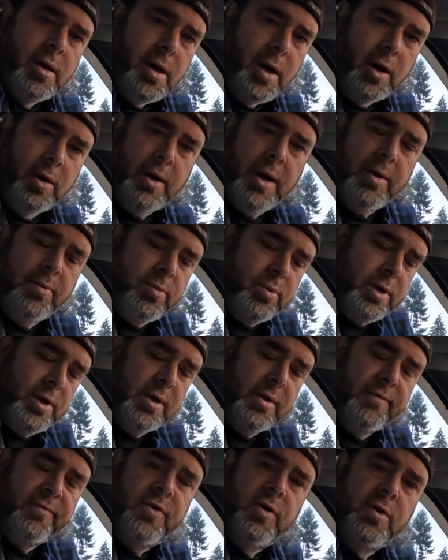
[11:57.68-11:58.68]
All right,
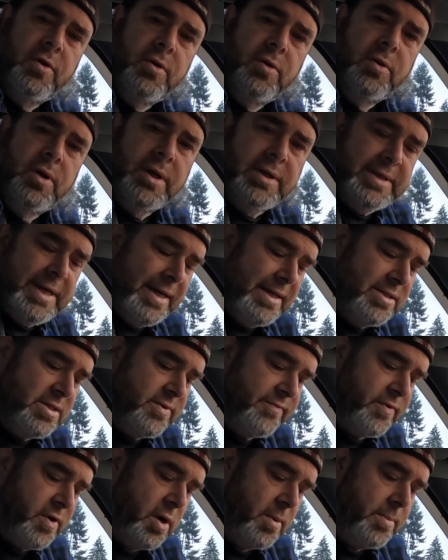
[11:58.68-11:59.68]
well, a few days
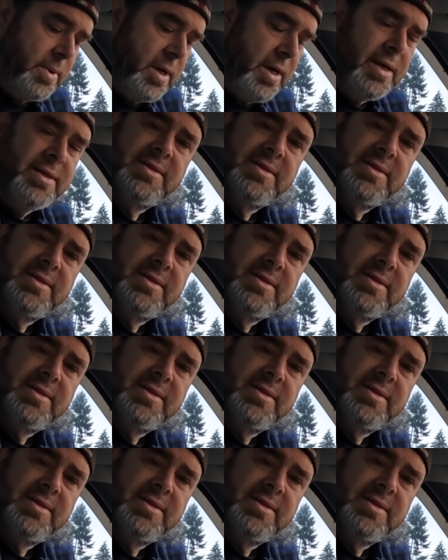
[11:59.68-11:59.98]
have gone by.